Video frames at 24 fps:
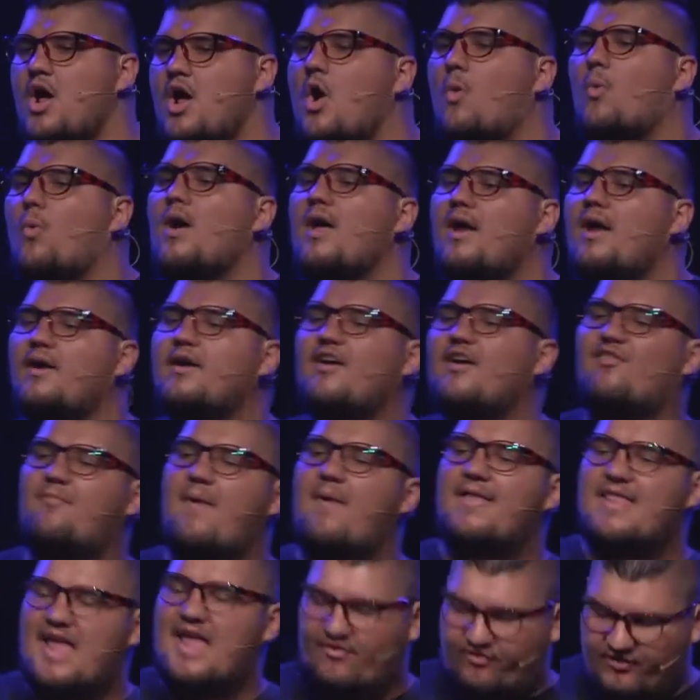What area of
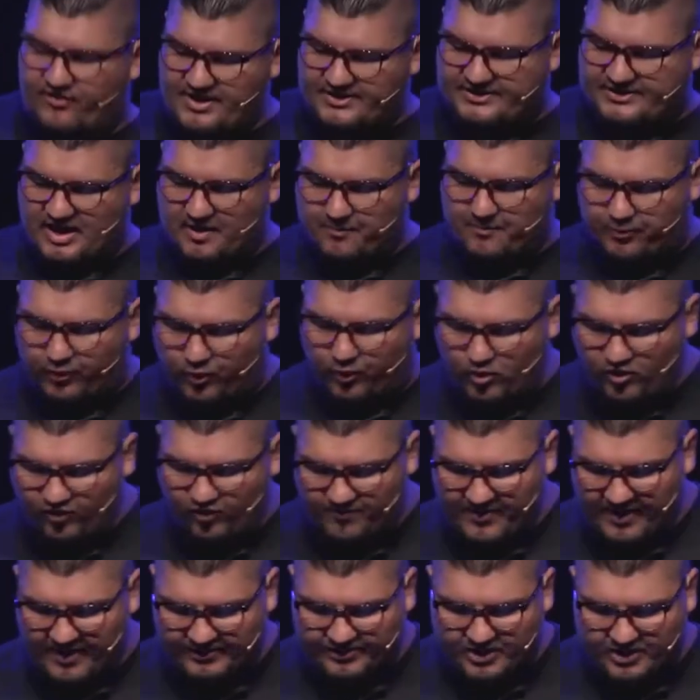my life needs
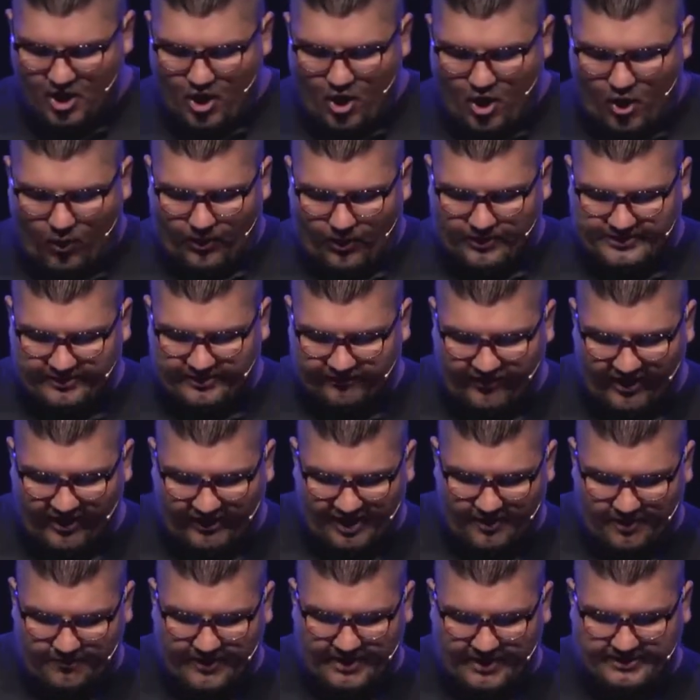improvement or
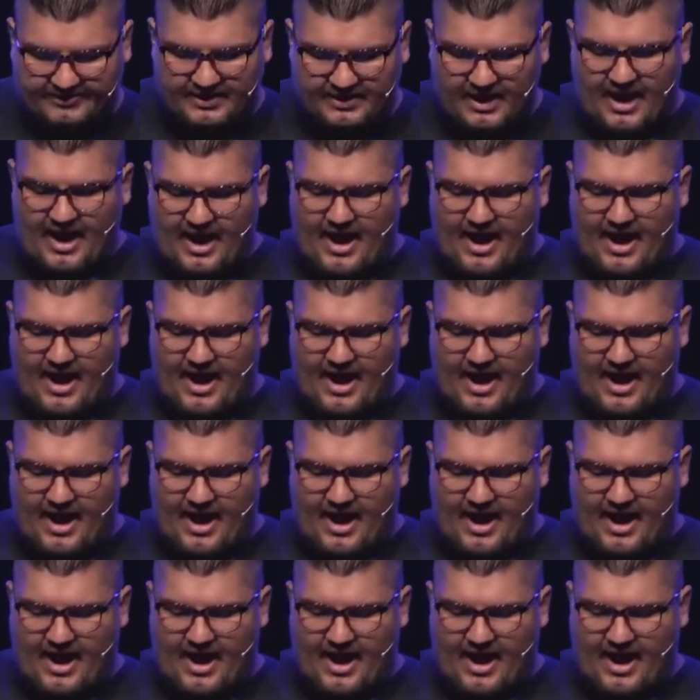development?